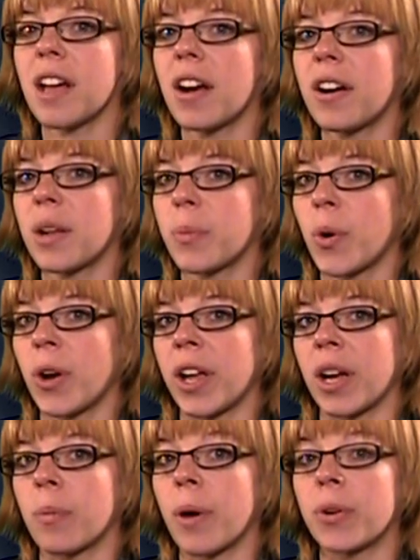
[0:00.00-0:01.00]
Saturday
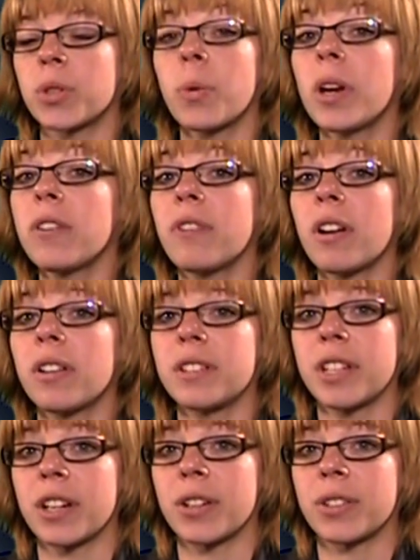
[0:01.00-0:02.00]
morning, about 20
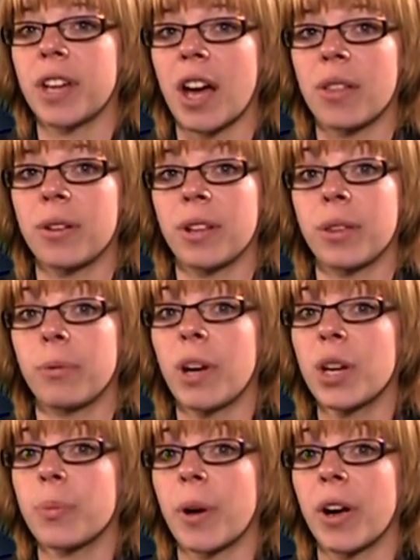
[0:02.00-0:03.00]
volunteers gathered at the
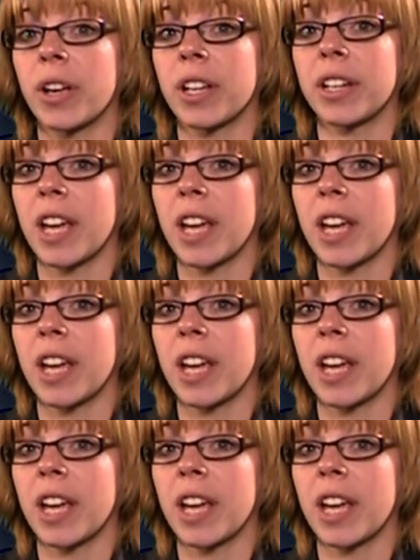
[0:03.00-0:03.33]
rec park in